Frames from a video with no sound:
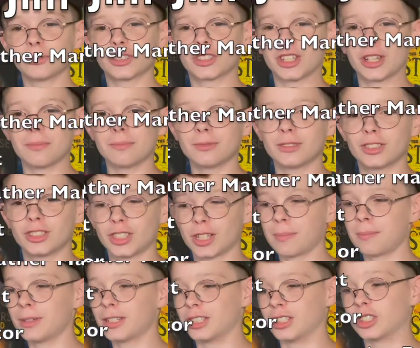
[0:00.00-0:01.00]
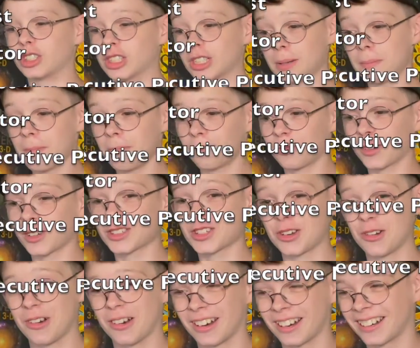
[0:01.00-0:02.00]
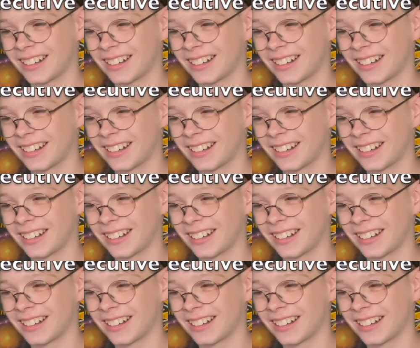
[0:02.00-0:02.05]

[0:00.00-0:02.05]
and Jim for short.